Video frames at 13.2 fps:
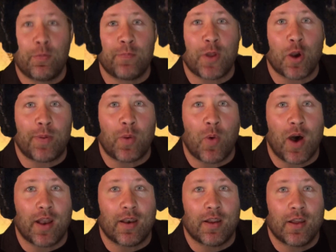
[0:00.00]
Help me,
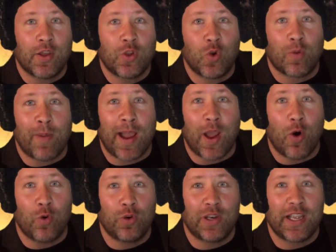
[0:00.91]
Obi-Wan. You're my
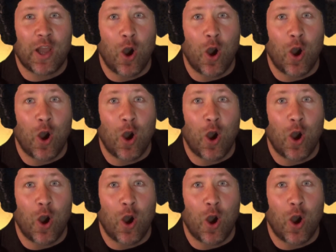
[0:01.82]
only